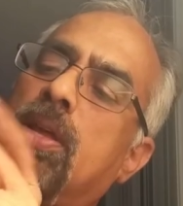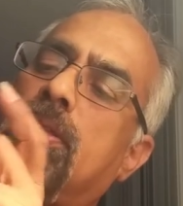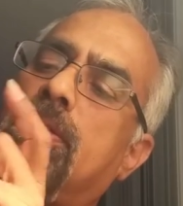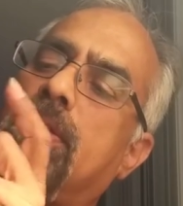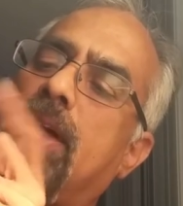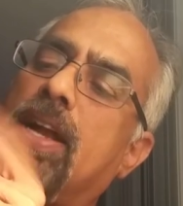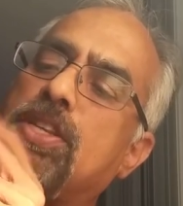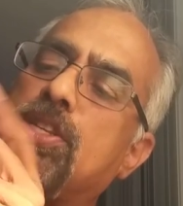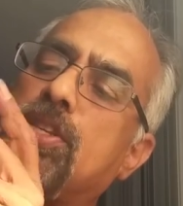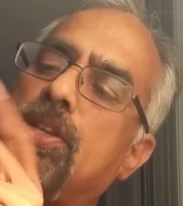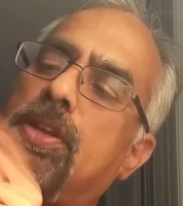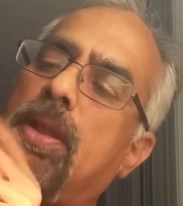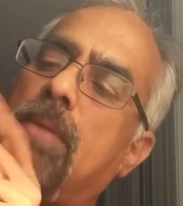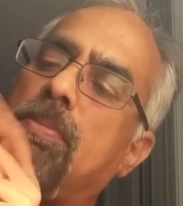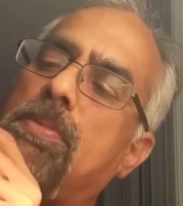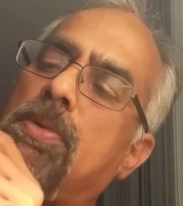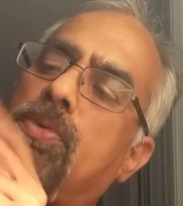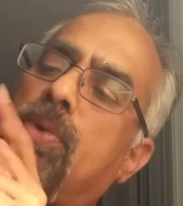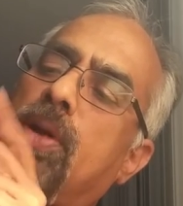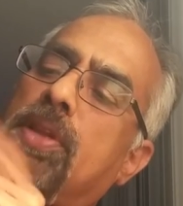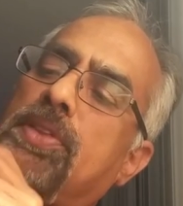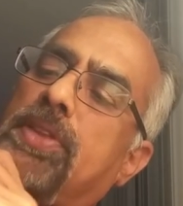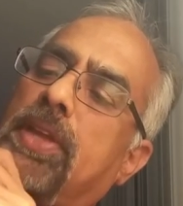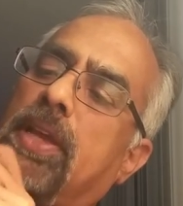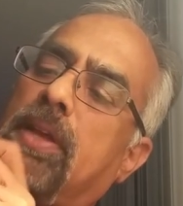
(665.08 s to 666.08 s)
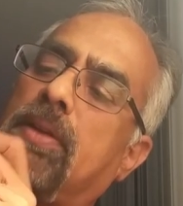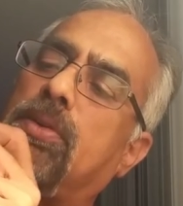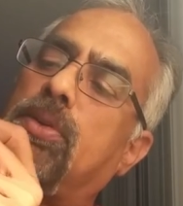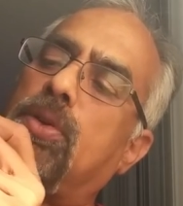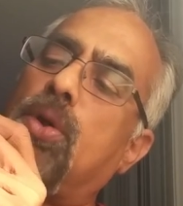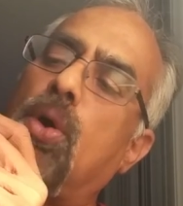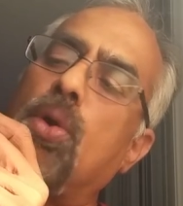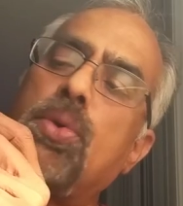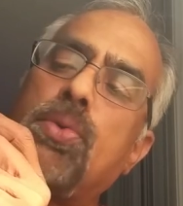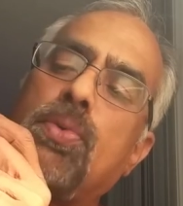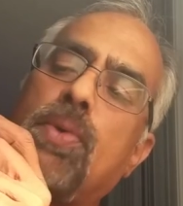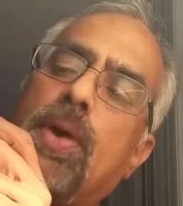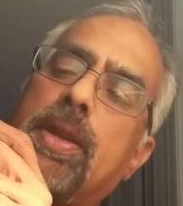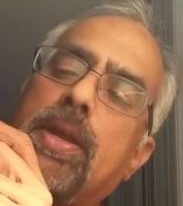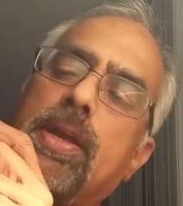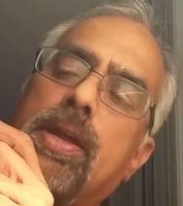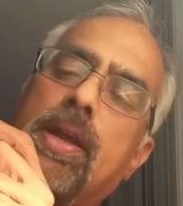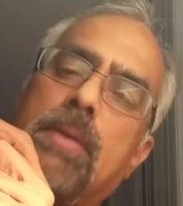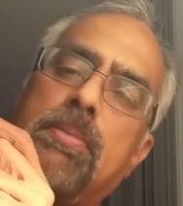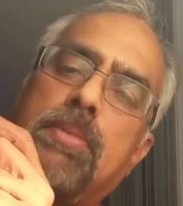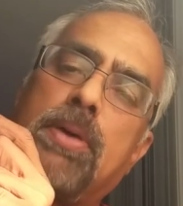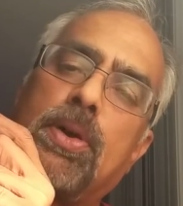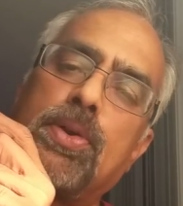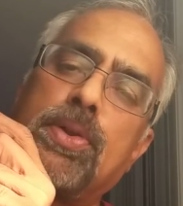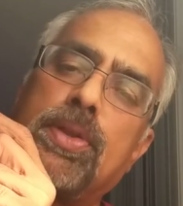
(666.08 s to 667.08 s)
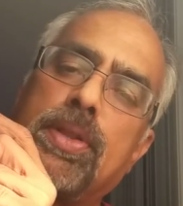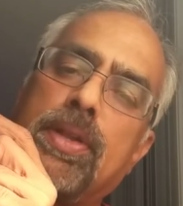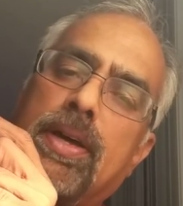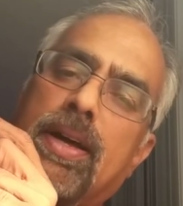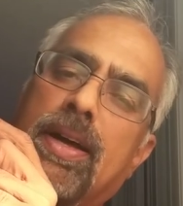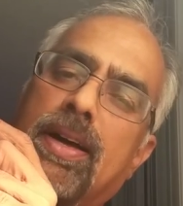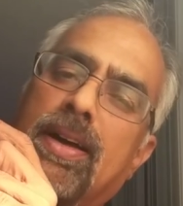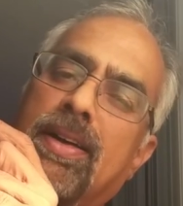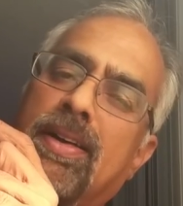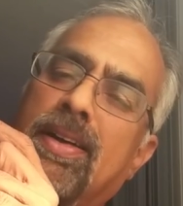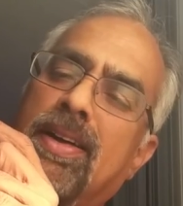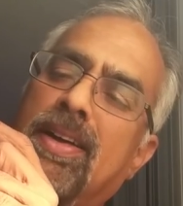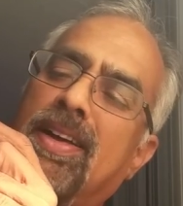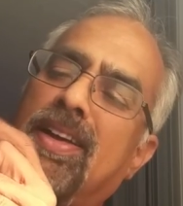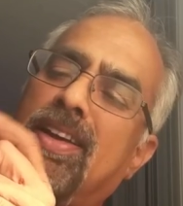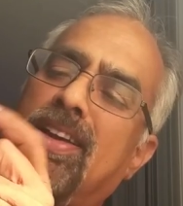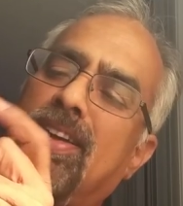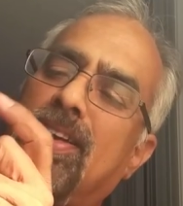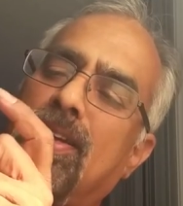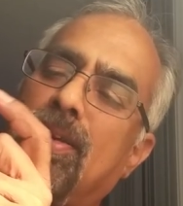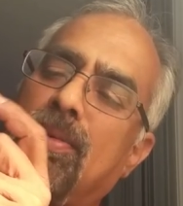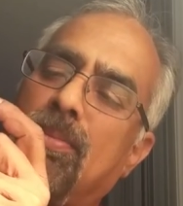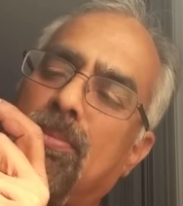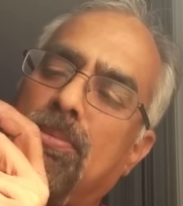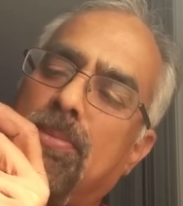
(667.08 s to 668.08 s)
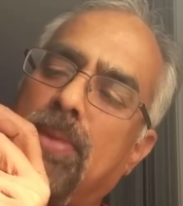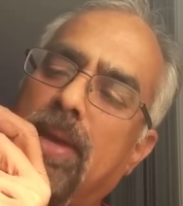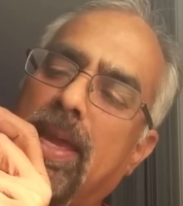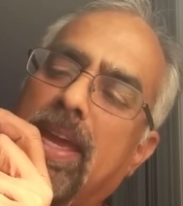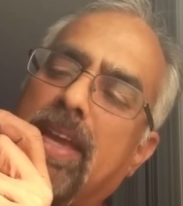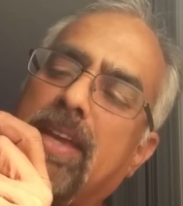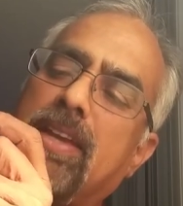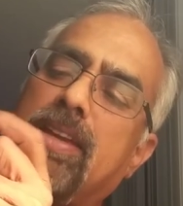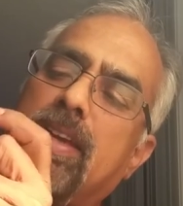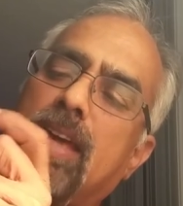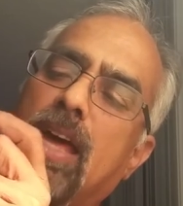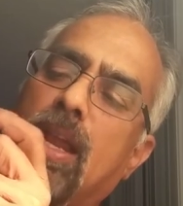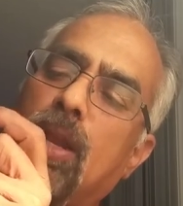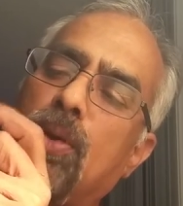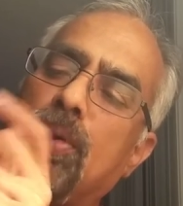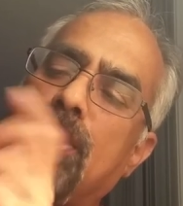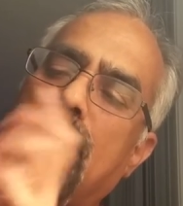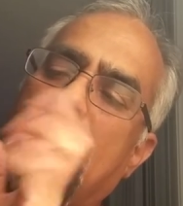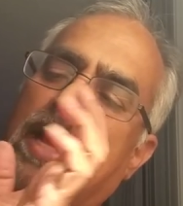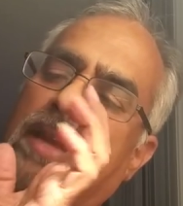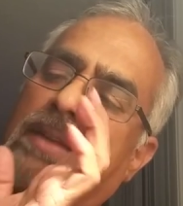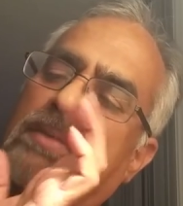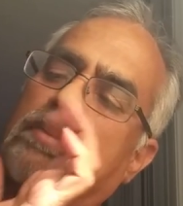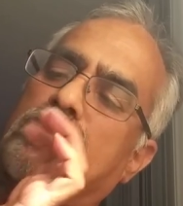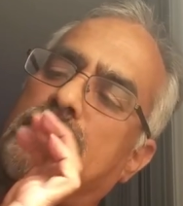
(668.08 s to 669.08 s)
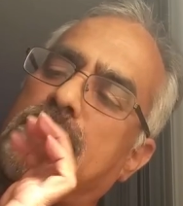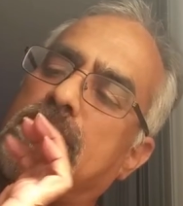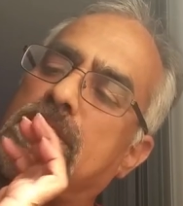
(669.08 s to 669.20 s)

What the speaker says: That's the number one thing. Don't worry about the big yellow dot.